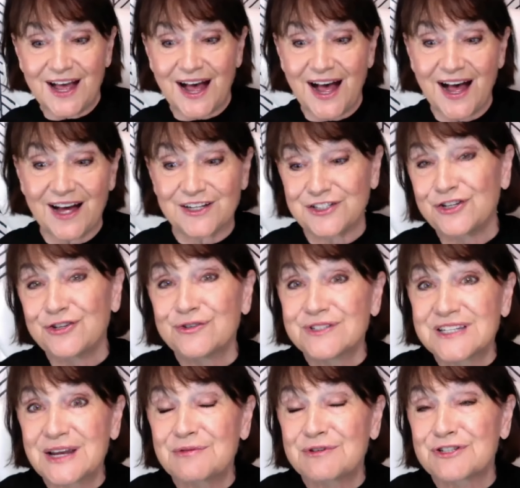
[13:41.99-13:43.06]
Uh,
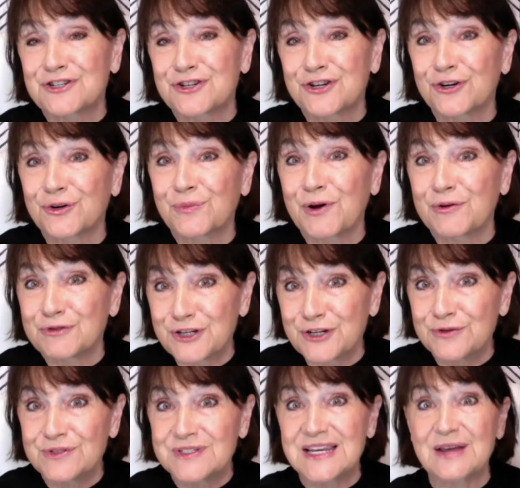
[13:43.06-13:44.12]
Tuesday was Turbo
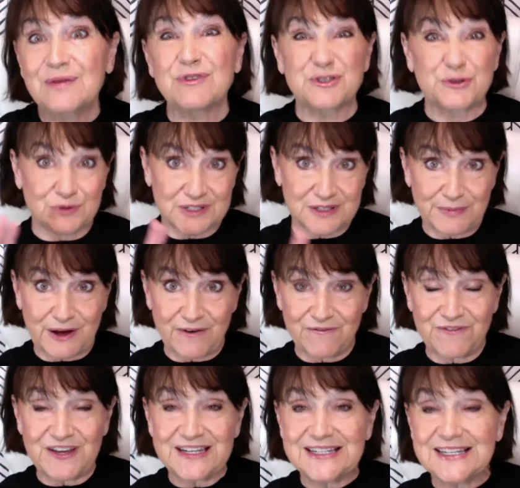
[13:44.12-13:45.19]
Tuesday, which was
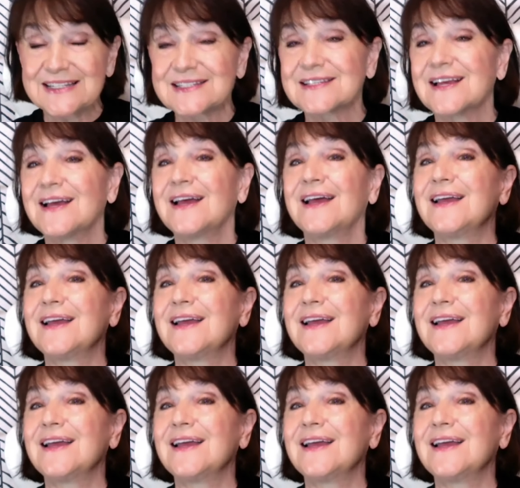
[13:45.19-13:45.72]
about fitness.